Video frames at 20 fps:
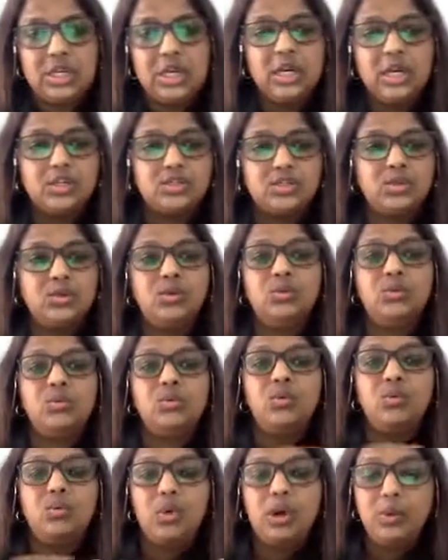So
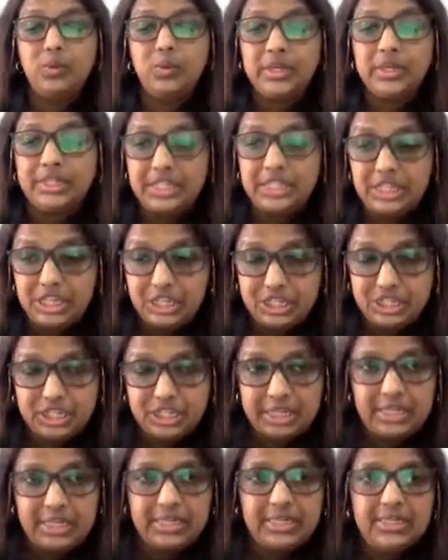what we teach
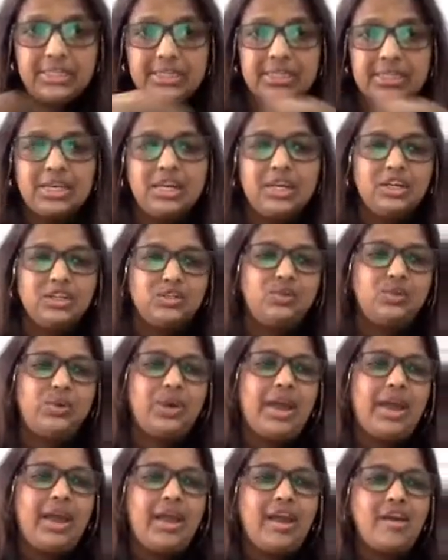is to
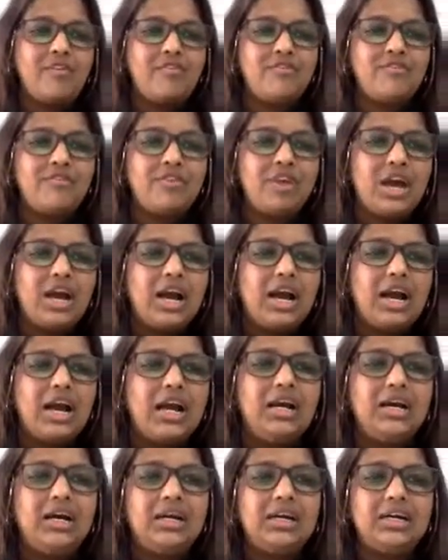have
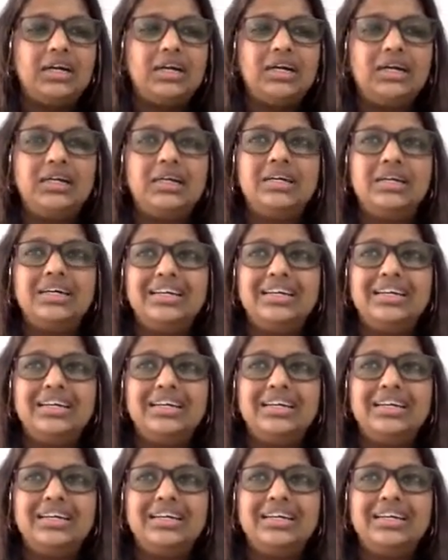a